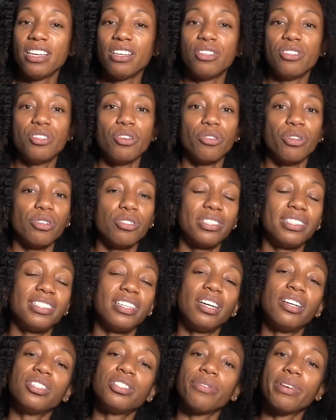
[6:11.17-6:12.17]
And so there's
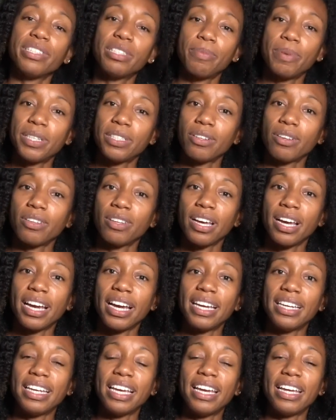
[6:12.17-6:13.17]
tons of recipes
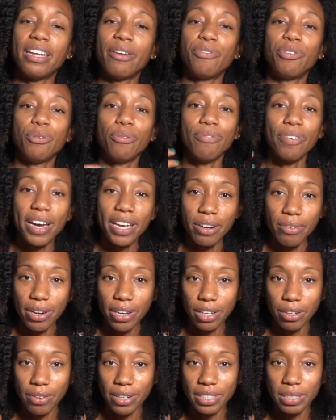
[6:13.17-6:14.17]
online. And if you find a
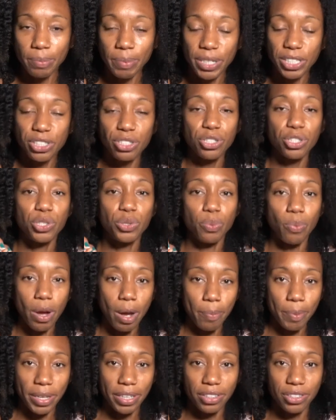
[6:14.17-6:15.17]
regular recipe, just
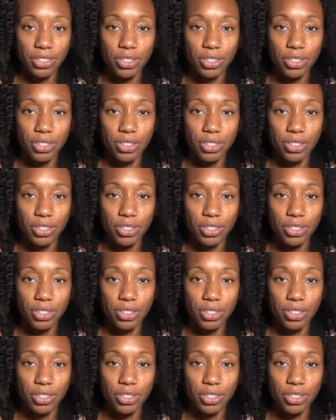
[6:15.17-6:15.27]
swap it.